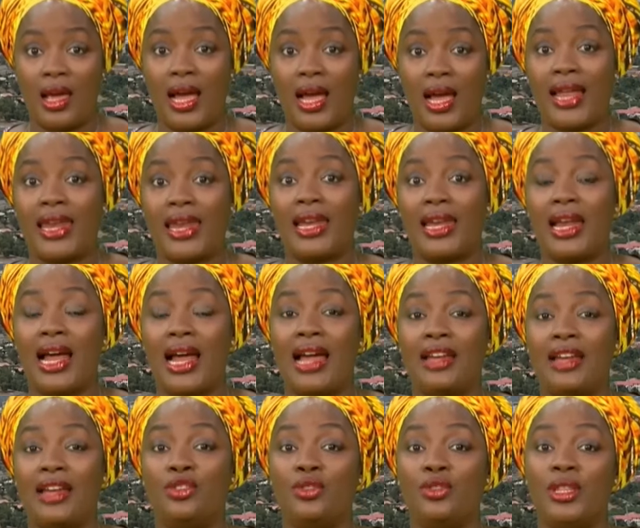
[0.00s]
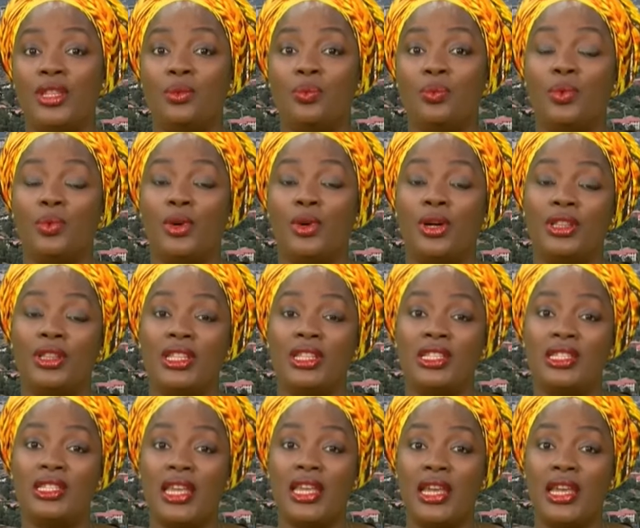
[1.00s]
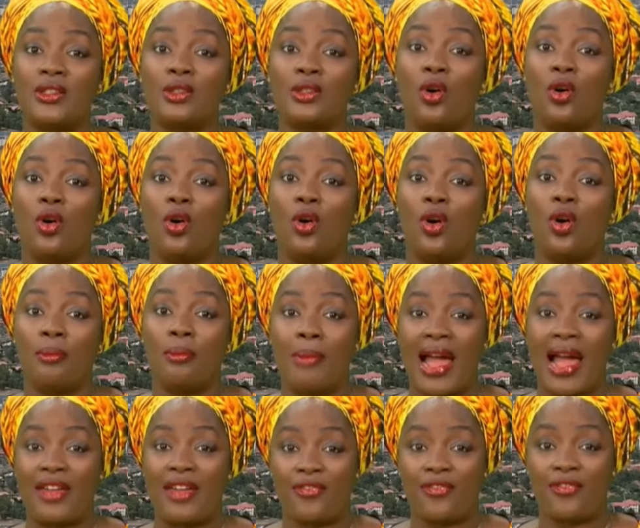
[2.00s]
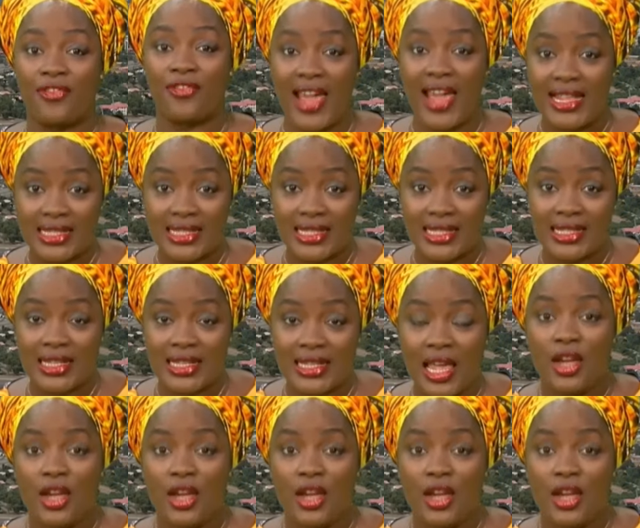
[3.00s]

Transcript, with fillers: and then I do the uh, the stakes on my fence.